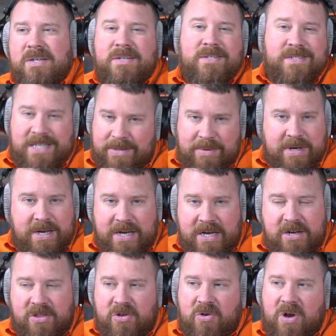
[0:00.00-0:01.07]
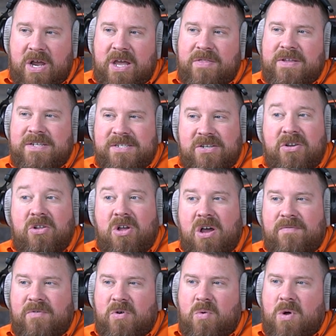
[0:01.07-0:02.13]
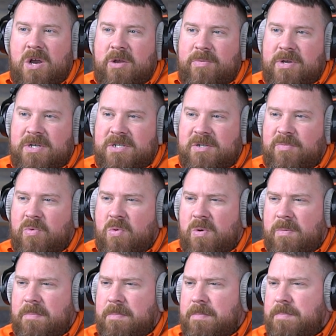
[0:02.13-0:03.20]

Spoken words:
cemented into the ground, they still offer quite a bit of support.